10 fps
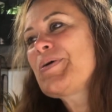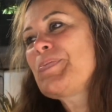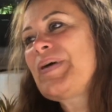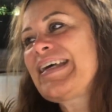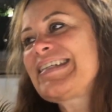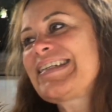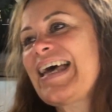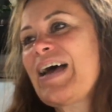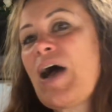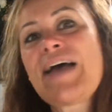but
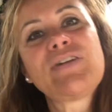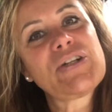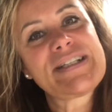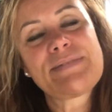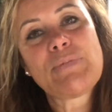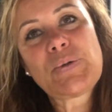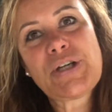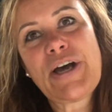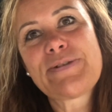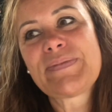I've looked at
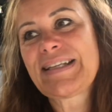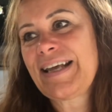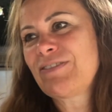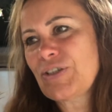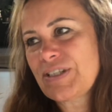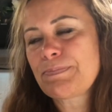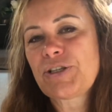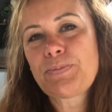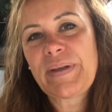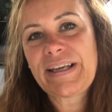motorhomes and I've looked at
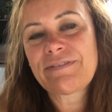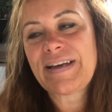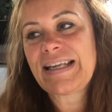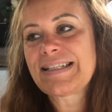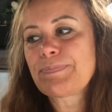much bigger vans,